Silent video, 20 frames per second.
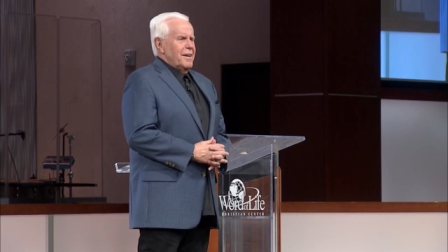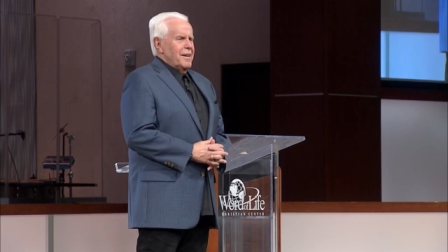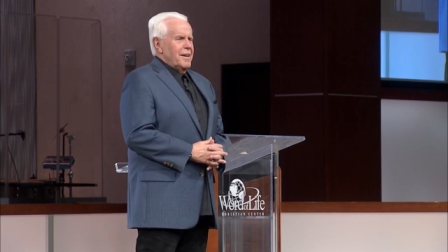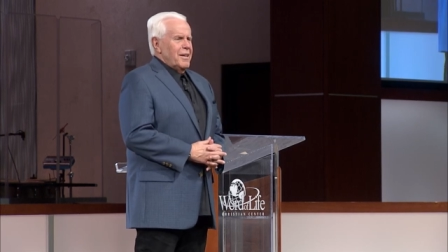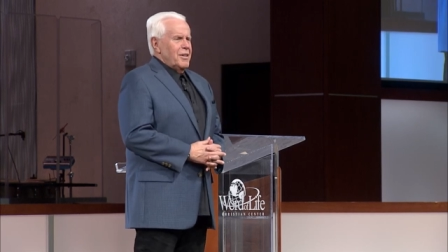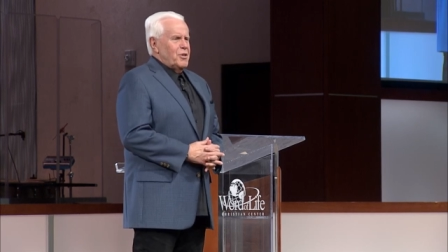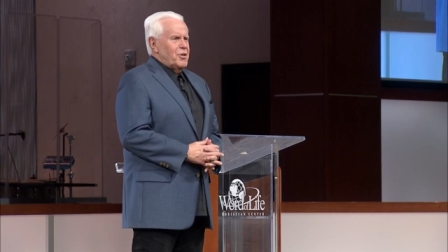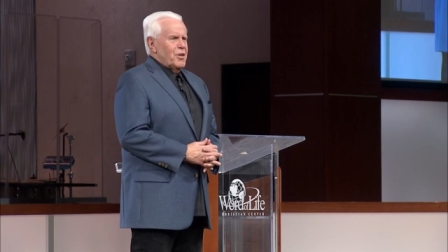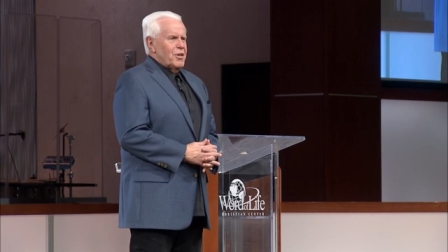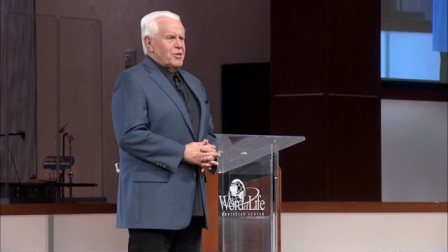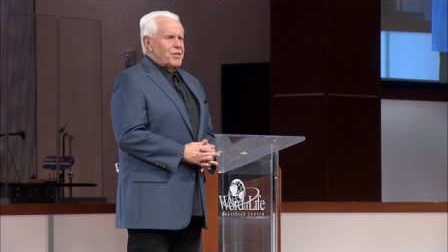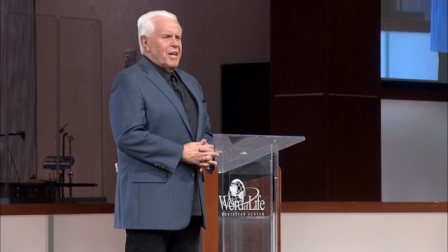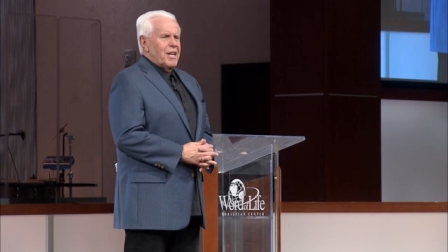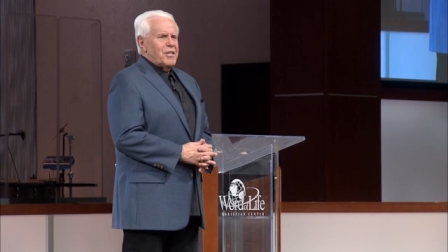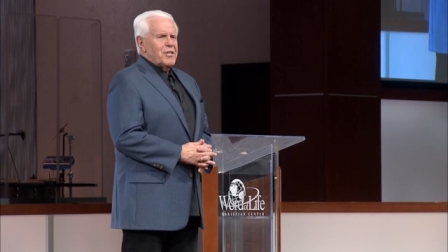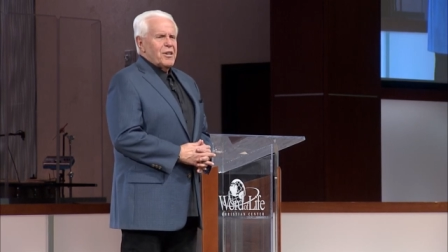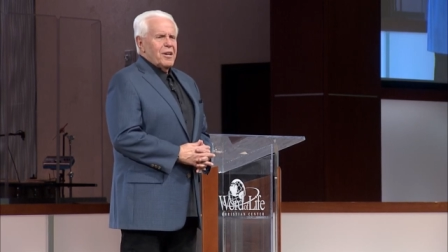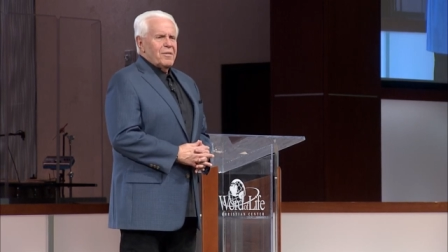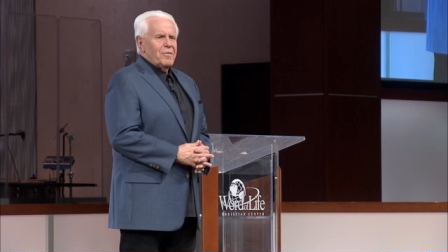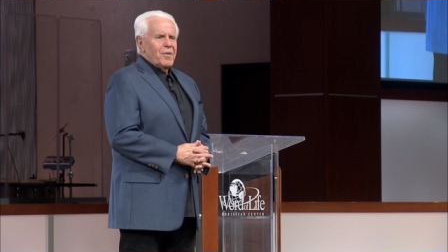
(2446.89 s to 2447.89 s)
It's just their
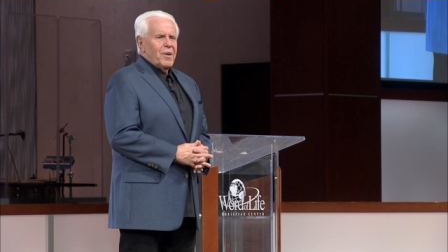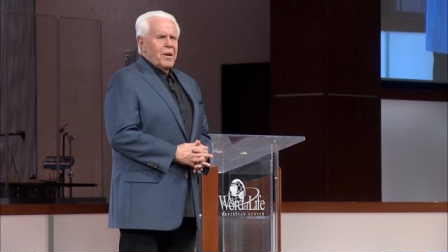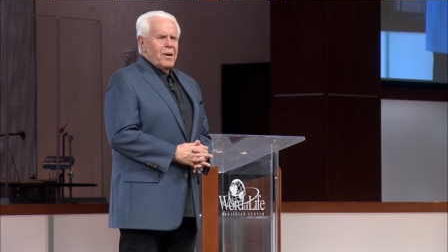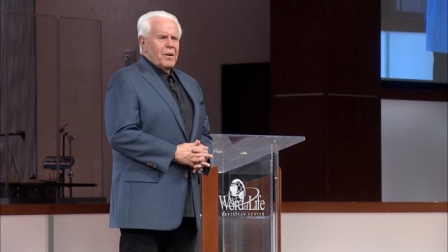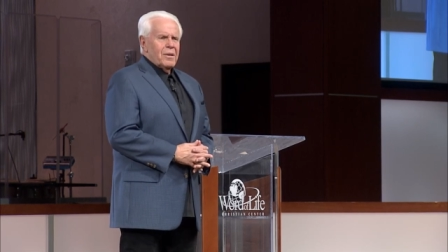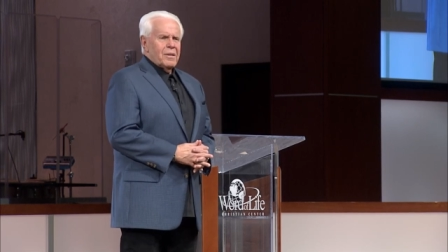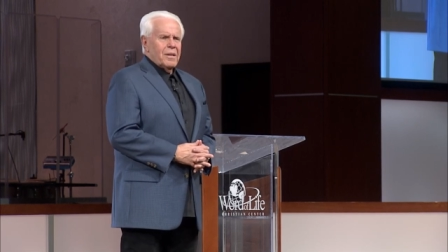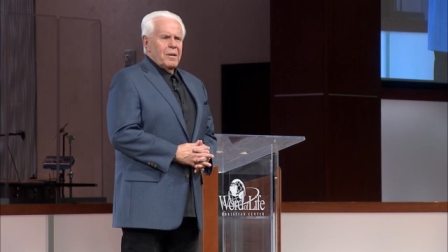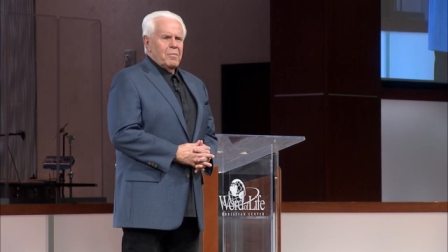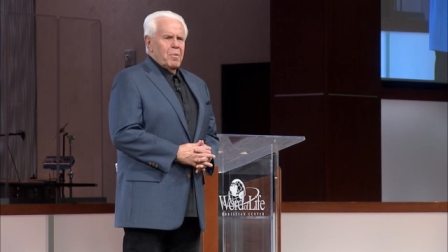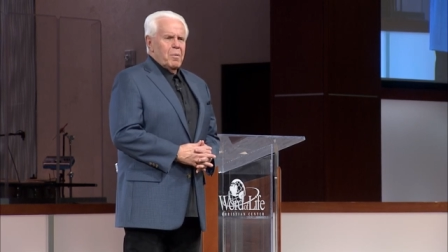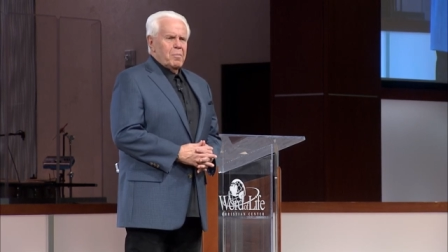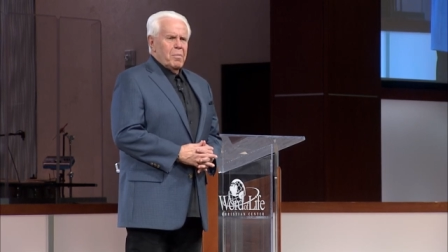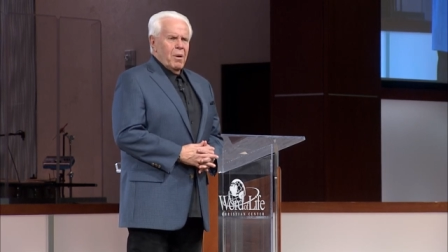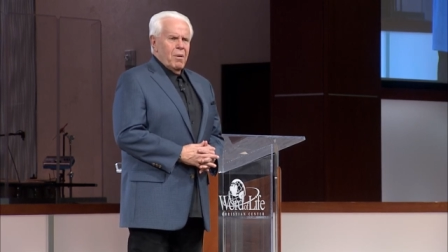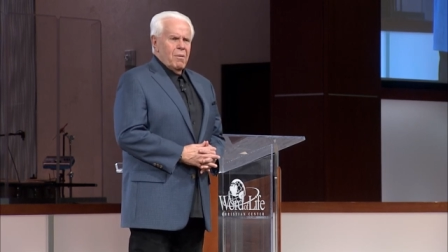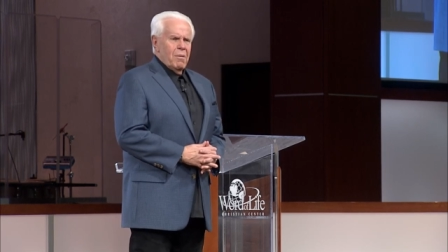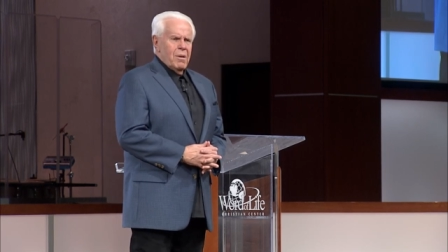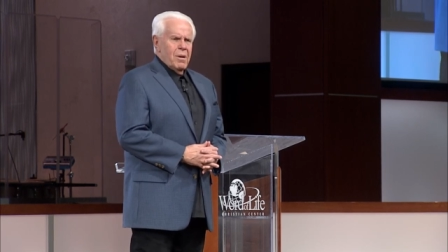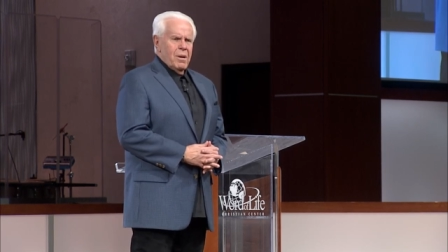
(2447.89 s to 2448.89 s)
tough luck. They were
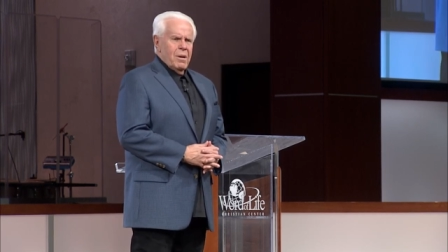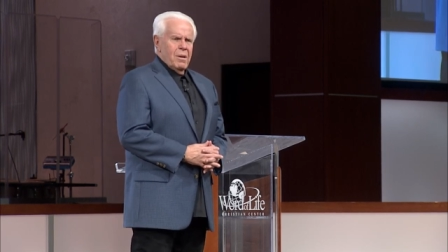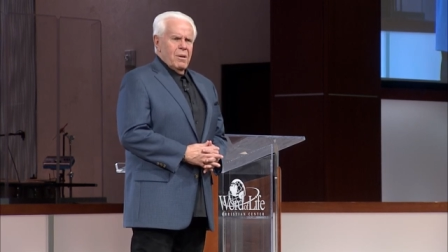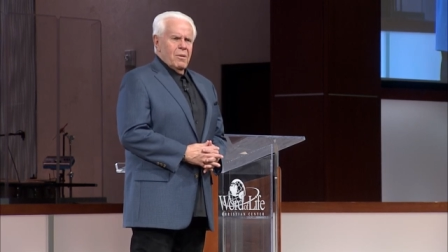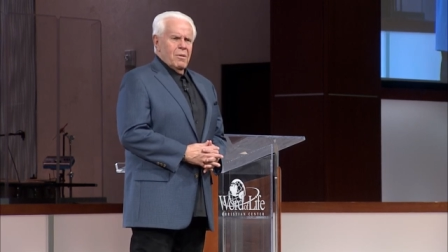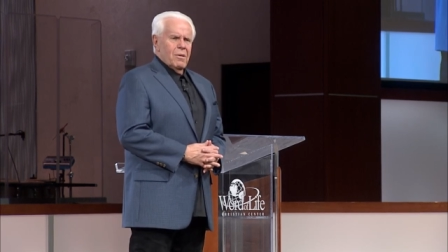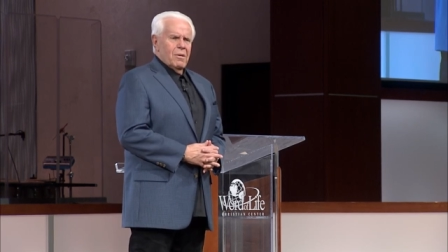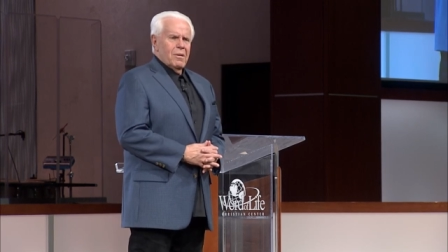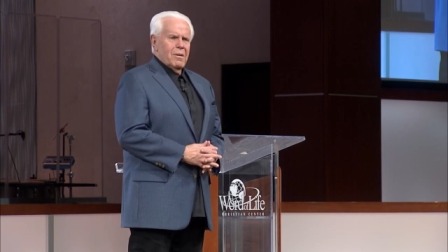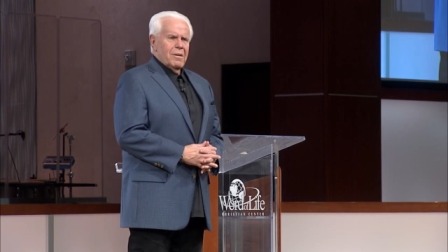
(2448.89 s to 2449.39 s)
born to you